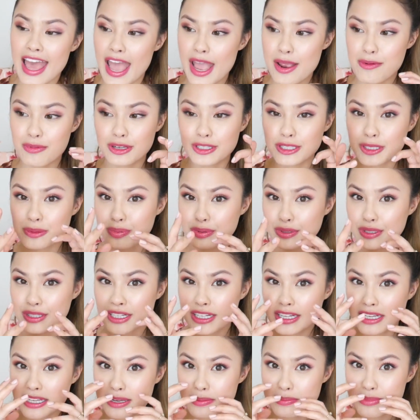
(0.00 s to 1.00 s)
a really
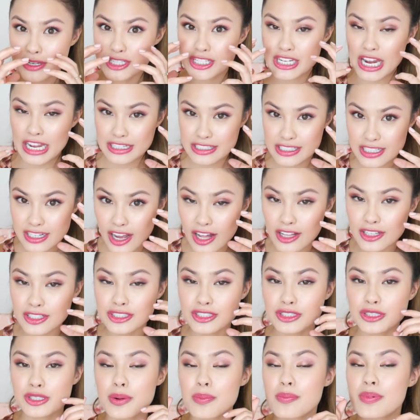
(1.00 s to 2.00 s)
pretty magenta color
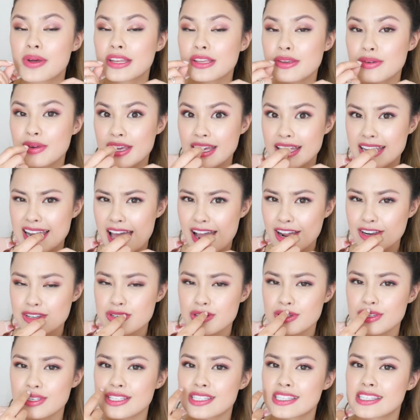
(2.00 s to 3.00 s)
to it, but you can't
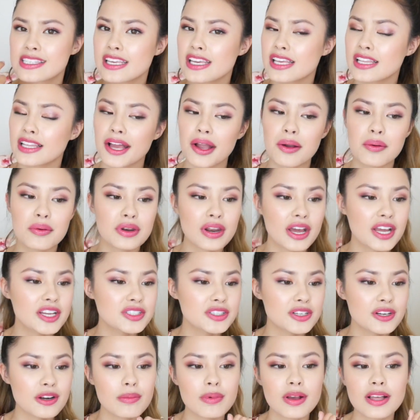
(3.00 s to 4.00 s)
actually see, like when I
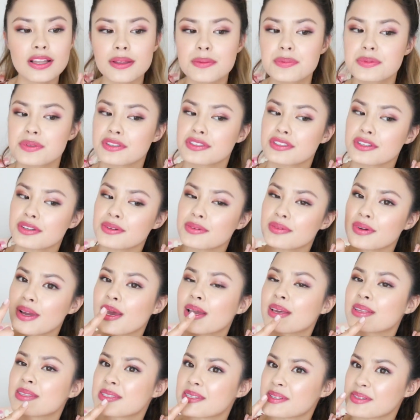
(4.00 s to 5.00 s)
turn my lips a certain way,
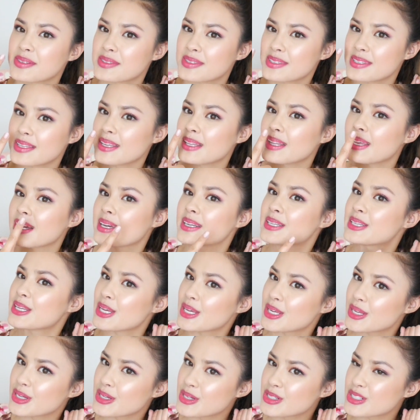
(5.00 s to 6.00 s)
I can still see like a
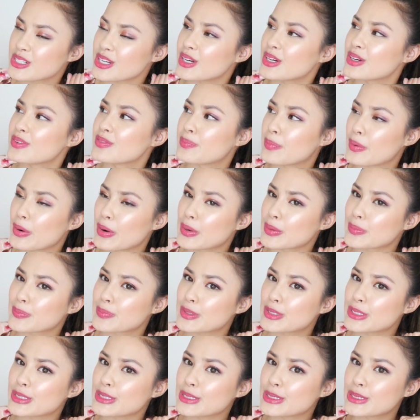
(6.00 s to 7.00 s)
tinge of
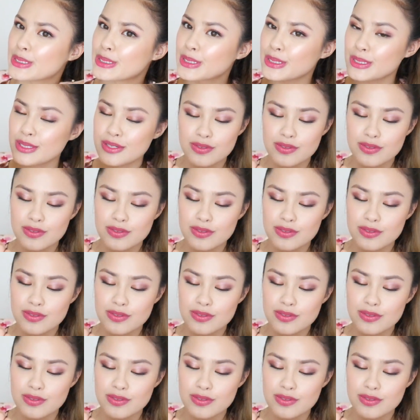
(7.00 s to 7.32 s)
purple.